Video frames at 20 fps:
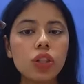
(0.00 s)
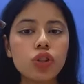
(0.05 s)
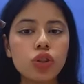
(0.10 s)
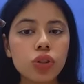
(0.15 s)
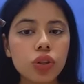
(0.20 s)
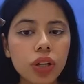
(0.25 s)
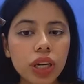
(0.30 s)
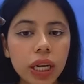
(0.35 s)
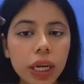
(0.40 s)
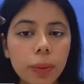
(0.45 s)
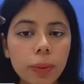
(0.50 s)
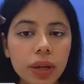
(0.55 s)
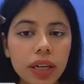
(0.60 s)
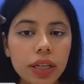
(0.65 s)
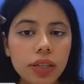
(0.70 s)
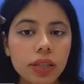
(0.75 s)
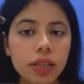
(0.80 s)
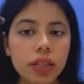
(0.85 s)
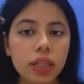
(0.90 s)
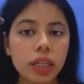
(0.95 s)
Which
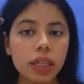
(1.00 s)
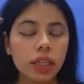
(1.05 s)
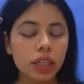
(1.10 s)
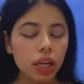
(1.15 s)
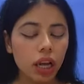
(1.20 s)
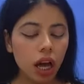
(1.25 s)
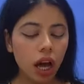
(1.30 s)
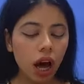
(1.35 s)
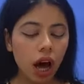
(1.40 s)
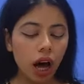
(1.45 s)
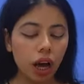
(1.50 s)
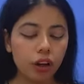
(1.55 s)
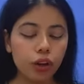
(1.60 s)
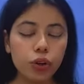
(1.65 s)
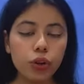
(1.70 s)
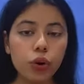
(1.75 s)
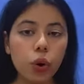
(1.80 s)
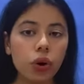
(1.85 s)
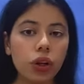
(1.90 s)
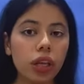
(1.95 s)
cream is it?
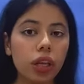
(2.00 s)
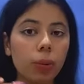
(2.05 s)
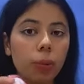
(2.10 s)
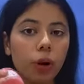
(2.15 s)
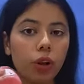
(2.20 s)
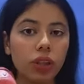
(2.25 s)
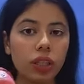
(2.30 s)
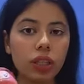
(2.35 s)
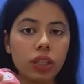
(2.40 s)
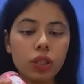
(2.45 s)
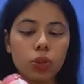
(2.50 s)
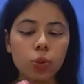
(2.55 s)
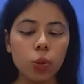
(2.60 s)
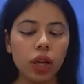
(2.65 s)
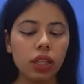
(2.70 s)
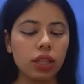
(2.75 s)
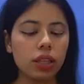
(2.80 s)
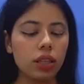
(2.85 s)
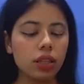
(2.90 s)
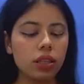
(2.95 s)
Are you talking about this
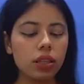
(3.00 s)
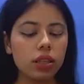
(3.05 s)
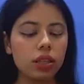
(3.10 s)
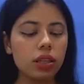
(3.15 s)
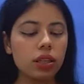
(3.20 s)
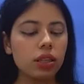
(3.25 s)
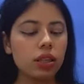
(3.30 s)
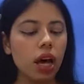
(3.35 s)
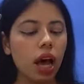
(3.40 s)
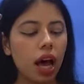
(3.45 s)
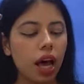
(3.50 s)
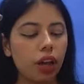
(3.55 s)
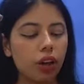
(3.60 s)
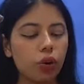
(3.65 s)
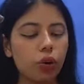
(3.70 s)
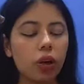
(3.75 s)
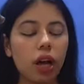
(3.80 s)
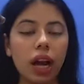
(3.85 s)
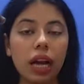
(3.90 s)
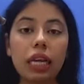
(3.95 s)
one? This is
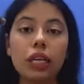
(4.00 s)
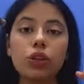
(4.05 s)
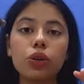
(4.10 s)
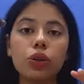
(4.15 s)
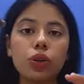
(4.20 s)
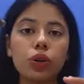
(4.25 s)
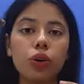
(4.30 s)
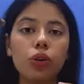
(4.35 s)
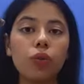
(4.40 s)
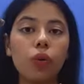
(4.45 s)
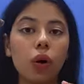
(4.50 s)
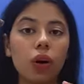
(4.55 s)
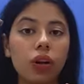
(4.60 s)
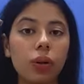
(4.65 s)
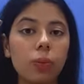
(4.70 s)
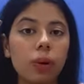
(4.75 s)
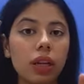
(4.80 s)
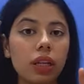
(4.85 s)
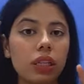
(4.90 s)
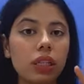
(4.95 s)
Aerial Hydro Glow
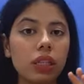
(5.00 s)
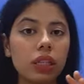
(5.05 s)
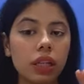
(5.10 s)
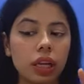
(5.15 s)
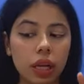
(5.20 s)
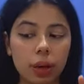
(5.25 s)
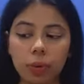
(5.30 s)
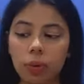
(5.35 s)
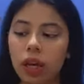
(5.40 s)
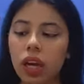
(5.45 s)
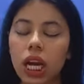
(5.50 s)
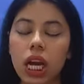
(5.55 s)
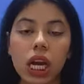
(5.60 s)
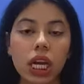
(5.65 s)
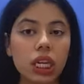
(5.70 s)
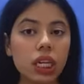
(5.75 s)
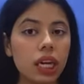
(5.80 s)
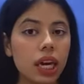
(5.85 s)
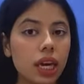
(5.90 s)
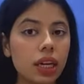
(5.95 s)
Watermelon Cream.
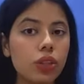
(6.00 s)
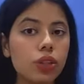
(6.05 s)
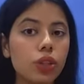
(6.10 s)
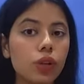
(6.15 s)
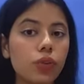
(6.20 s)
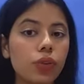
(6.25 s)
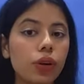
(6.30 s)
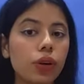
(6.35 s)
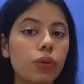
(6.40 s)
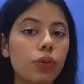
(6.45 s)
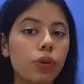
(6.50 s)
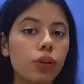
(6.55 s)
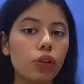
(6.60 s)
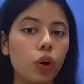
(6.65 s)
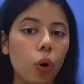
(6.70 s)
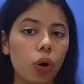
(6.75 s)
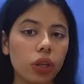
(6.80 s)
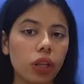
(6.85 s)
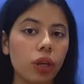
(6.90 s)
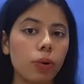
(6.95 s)
In case you were
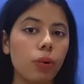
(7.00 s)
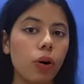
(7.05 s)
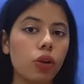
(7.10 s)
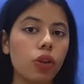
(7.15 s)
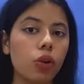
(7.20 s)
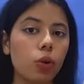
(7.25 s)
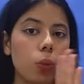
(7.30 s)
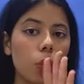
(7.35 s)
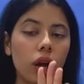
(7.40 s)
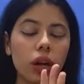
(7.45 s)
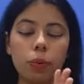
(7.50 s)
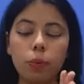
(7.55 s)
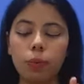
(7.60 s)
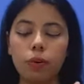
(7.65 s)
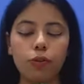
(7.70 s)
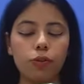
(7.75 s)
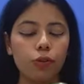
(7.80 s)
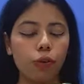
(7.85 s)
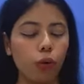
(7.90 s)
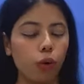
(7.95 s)
talking about the one
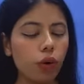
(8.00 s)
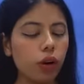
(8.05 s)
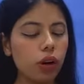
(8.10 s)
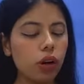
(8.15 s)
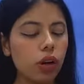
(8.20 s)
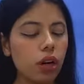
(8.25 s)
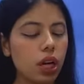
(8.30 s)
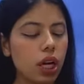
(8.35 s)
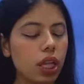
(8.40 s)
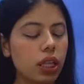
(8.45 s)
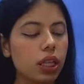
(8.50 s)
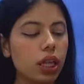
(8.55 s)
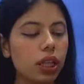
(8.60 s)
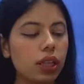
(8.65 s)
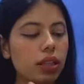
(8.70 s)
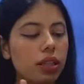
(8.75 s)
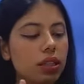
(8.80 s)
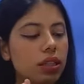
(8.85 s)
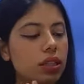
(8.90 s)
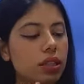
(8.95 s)
before,
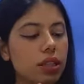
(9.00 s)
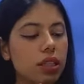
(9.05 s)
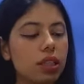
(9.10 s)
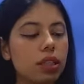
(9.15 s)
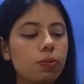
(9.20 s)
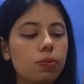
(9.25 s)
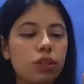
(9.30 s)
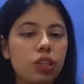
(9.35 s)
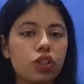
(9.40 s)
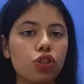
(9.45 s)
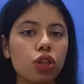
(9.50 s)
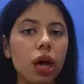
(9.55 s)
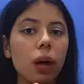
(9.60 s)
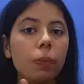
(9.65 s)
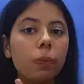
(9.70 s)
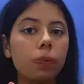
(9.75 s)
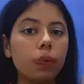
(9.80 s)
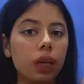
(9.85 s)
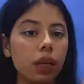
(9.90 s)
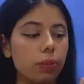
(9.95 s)
then this is
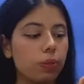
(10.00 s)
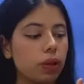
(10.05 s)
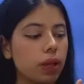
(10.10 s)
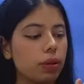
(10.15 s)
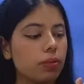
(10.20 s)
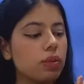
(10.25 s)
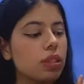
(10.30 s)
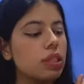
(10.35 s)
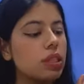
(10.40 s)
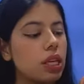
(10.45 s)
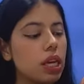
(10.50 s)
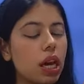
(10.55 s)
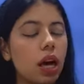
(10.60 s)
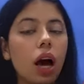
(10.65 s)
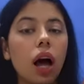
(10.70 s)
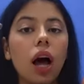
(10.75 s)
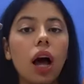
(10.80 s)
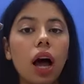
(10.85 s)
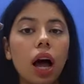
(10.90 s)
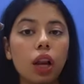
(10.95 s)
Missha Premium
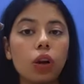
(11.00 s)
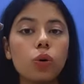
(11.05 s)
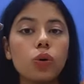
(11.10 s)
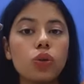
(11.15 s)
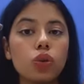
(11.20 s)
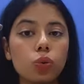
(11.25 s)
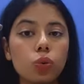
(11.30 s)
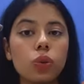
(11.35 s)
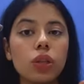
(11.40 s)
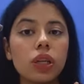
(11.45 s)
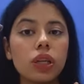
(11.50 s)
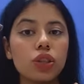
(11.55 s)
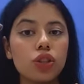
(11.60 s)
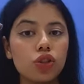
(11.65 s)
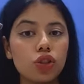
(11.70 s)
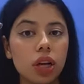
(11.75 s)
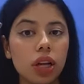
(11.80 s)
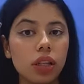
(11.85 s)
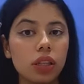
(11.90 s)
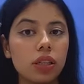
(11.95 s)
Cica Aloe
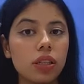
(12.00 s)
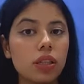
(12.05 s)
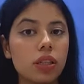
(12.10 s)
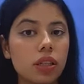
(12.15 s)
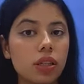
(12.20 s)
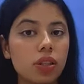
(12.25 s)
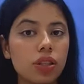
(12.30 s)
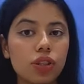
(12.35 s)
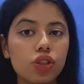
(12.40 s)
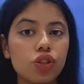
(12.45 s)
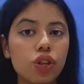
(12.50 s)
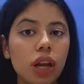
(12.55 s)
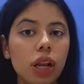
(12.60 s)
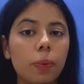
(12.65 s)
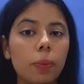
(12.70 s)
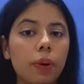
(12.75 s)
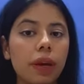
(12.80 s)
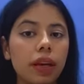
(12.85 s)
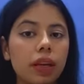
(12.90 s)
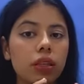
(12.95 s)
Soothing Gel. This is a
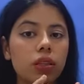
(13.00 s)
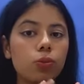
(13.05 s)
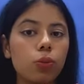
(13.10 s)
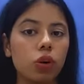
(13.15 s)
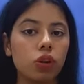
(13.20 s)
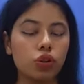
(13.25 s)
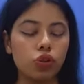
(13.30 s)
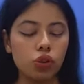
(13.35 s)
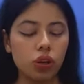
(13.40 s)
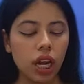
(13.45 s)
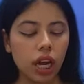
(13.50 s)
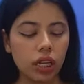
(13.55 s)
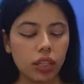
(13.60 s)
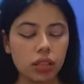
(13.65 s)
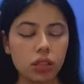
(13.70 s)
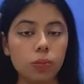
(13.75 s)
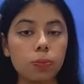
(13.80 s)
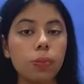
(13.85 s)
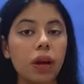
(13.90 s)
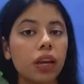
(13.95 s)
gel-based
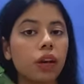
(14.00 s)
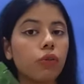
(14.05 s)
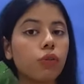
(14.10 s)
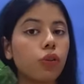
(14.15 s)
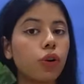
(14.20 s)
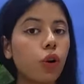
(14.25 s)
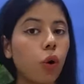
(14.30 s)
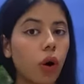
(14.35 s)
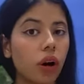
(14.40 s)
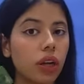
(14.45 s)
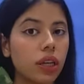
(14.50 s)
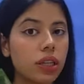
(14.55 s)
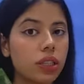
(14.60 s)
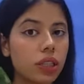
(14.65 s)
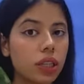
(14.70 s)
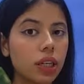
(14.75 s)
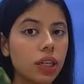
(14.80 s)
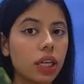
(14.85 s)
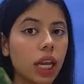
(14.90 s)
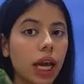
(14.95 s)
moisturizer meant for
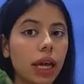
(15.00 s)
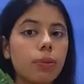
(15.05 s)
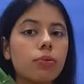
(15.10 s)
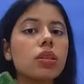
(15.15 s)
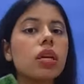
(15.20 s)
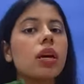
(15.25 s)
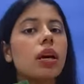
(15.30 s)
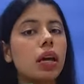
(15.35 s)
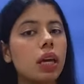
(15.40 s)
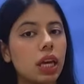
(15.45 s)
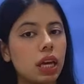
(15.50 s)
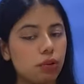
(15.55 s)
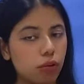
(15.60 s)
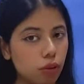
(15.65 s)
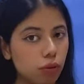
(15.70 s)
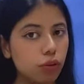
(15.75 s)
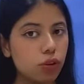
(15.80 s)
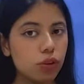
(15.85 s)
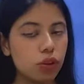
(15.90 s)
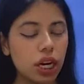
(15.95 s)
oily skin types,
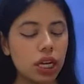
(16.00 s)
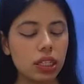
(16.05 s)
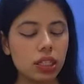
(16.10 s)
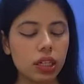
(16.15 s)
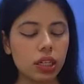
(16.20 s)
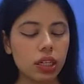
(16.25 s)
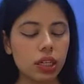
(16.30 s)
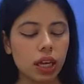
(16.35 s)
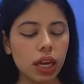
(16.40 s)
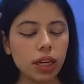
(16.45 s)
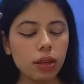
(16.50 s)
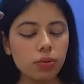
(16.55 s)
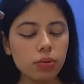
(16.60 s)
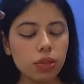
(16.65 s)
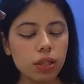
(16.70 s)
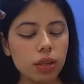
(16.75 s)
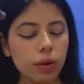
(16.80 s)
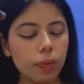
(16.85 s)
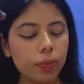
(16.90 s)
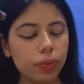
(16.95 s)
even for dry skin
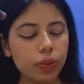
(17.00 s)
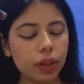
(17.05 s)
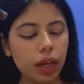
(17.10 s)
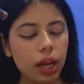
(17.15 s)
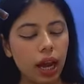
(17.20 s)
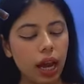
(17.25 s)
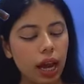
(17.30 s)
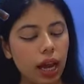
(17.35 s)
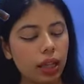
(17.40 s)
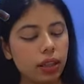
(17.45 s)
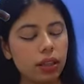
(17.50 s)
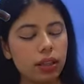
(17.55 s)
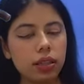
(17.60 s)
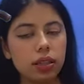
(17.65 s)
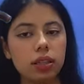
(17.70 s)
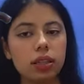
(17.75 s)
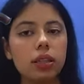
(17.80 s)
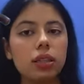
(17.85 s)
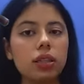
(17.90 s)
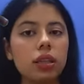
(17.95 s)
types. And
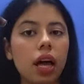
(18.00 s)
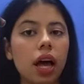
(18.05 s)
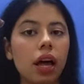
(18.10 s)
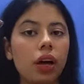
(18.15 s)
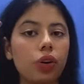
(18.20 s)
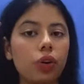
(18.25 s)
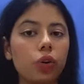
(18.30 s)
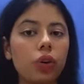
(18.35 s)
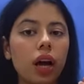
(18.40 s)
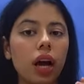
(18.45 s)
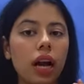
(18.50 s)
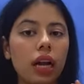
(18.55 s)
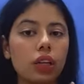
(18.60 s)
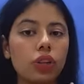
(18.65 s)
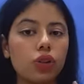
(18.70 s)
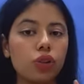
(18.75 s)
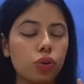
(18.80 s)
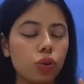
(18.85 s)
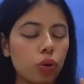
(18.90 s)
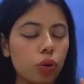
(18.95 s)
this is Aerial
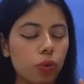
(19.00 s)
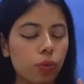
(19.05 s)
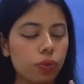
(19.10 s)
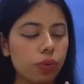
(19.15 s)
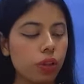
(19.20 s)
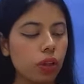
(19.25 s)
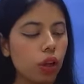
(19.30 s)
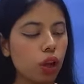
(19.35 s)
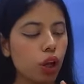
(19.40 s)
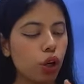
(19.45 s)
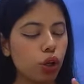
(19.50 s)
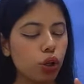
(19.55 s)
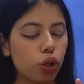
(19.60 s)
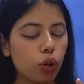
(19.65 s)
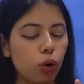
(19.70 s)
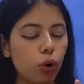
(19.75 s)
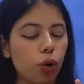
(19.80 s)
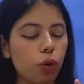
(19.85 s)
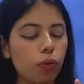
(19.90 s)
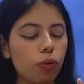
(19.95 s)
Hydro
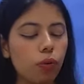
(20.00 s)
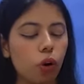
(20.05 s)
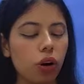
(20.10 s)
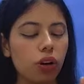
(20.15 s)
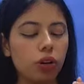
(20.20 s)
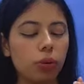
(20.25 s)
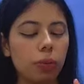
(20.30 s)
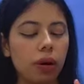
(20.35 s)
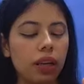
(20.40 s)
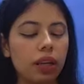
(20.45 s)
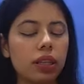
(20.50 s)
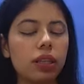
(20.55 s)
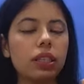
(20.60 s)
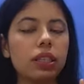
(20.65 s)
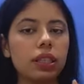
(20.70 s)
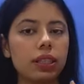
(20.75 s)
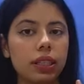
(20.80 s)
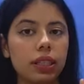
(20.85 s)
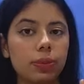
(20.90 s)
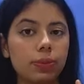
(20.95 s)
Glow
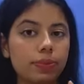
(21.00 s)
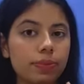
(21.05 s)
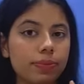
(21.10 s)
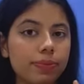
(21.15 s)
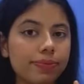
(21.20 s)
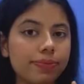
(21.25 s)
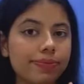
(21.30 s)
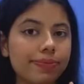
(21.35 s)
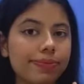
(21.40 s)
Watermelon Cream.